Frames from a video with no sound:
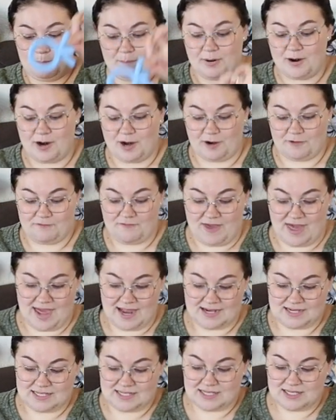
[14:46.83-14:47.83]

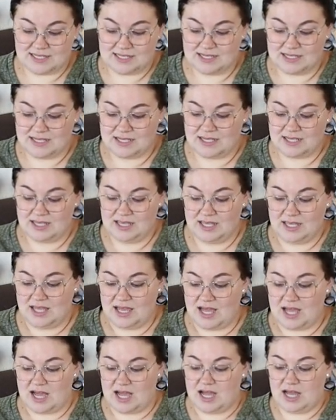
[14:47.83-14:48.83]
perfect.
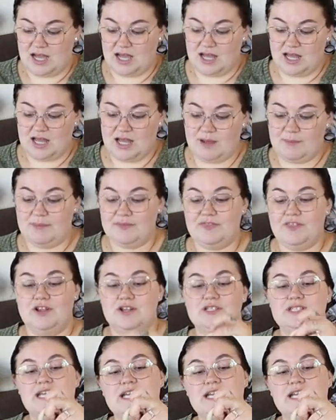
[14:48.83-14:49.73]
There's,